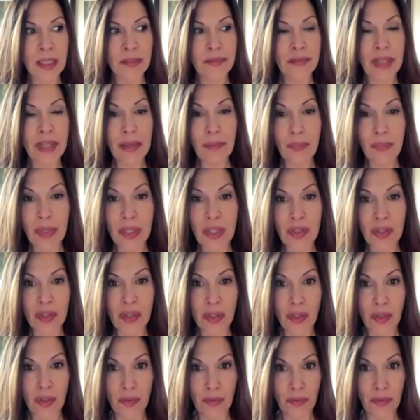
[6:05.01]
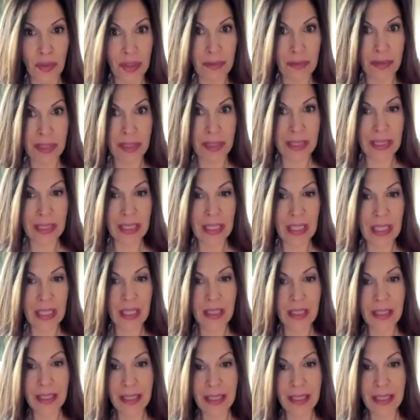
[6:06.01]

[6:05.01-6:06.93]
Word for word: vibrations or frequencies,